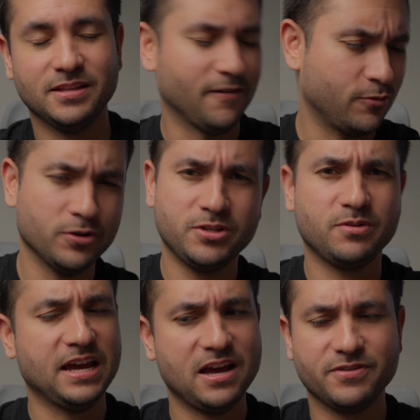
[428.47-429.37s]
Now, of course, you
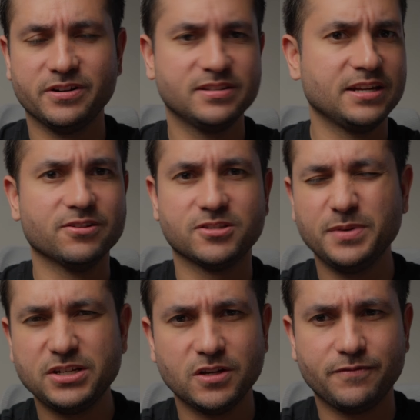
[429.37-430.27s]
can have your Nintendo
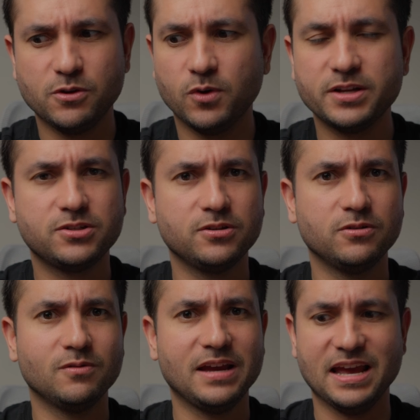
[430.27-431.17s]
Switch if you want
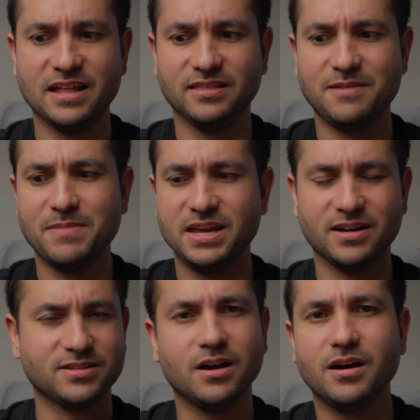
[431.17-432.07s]
to, and they make
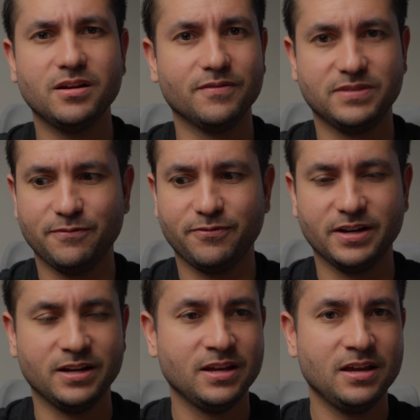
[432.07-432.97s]
a ton of
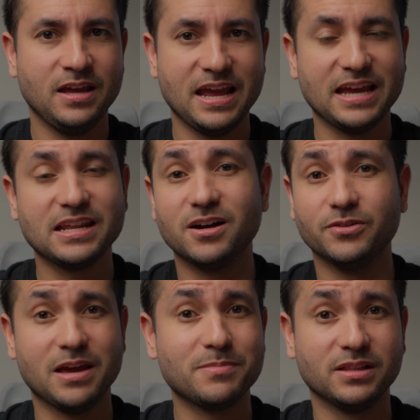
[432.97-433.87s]
different
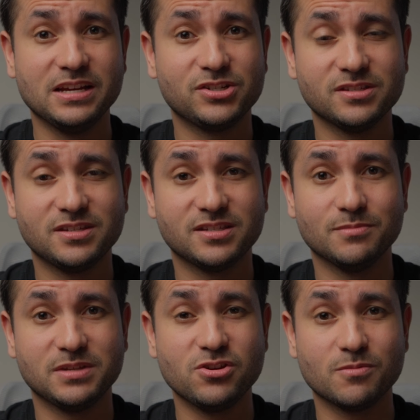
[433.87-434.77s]
handheld emulation
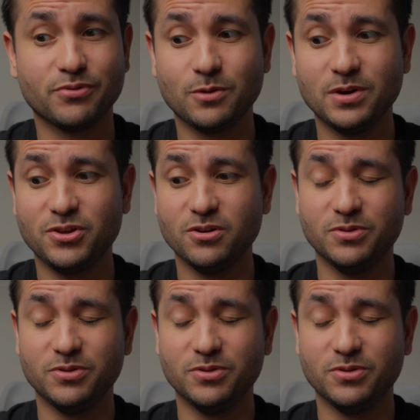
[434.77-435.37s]
systems that you can bring with you.